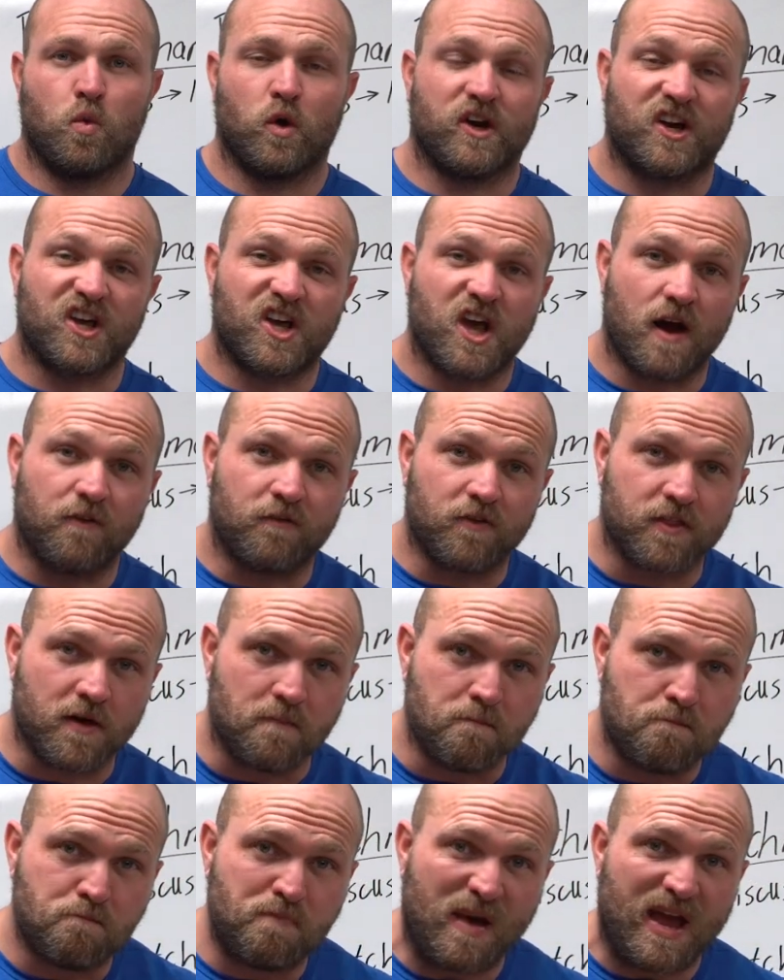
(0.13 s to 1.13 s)
We're going to cover
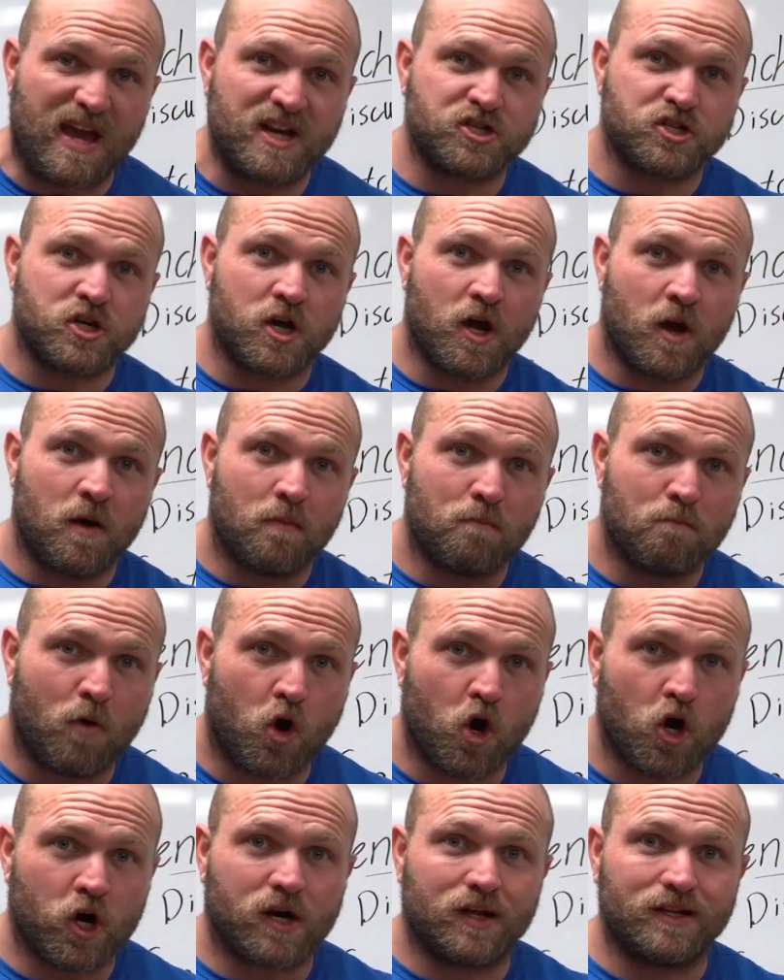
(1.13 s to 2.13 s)
the bench
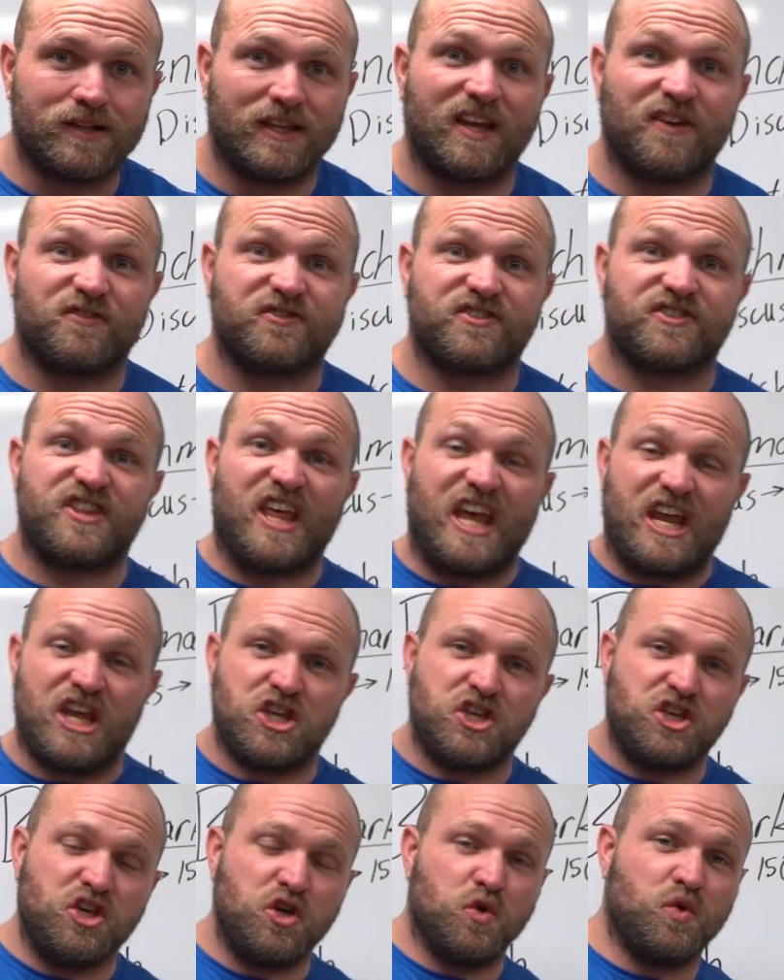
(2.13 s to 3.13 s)
mark lifts that
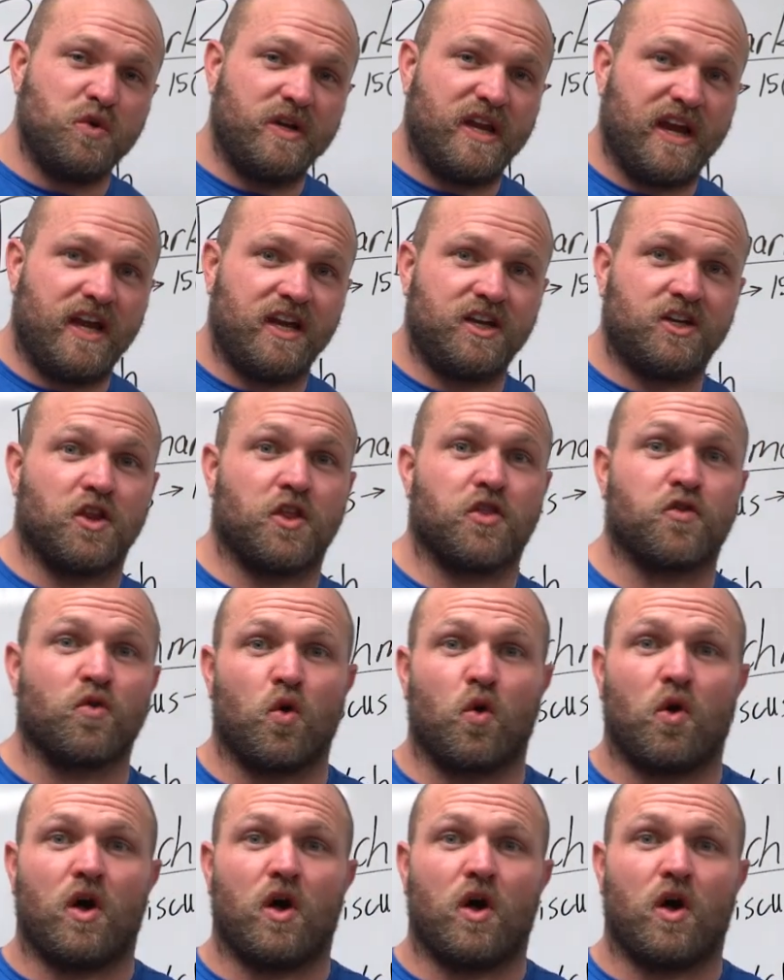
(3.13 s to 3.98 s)
you need to throw